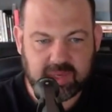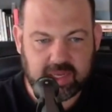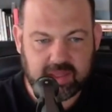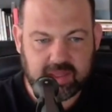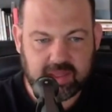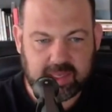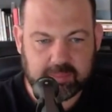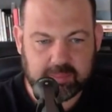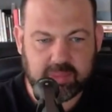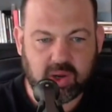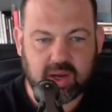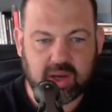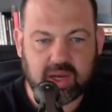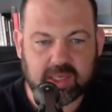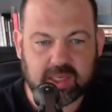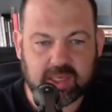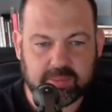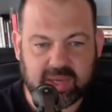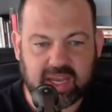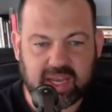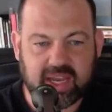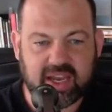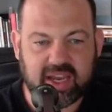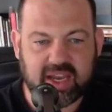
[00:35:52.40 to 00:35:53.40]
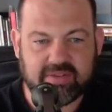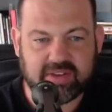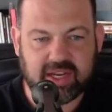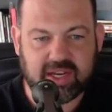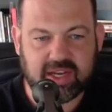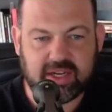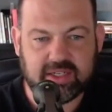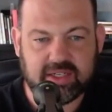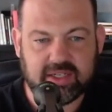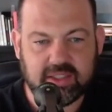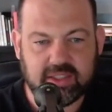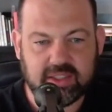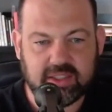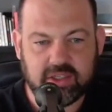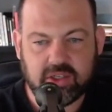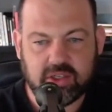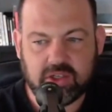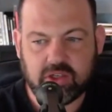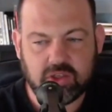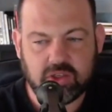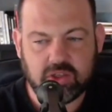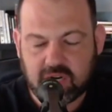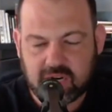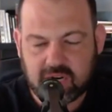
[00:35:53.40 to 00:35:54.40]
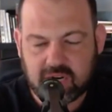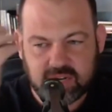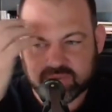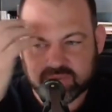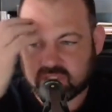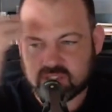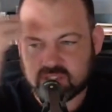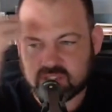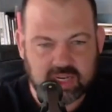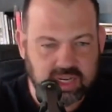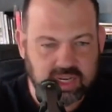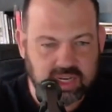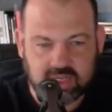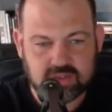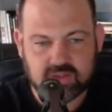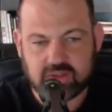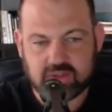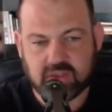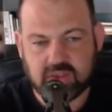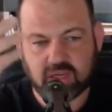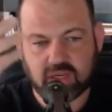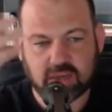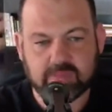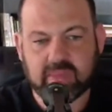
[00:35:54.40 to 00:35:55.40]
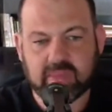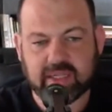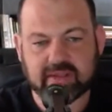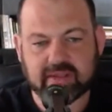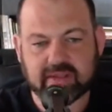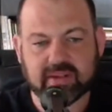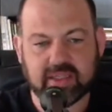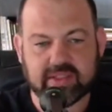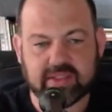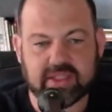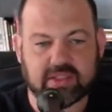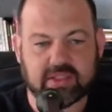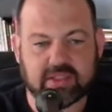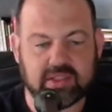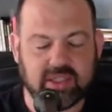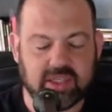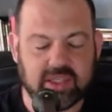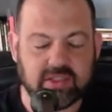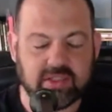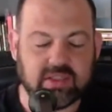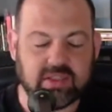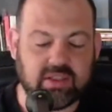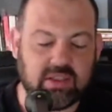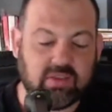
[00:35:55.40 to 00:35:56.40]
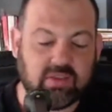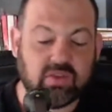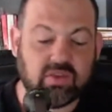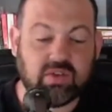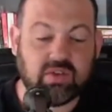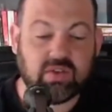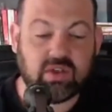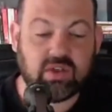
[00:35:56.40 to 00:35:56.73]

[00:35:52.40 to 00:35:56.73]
customer and that buying behavior, you don't have to mentally, it's actually an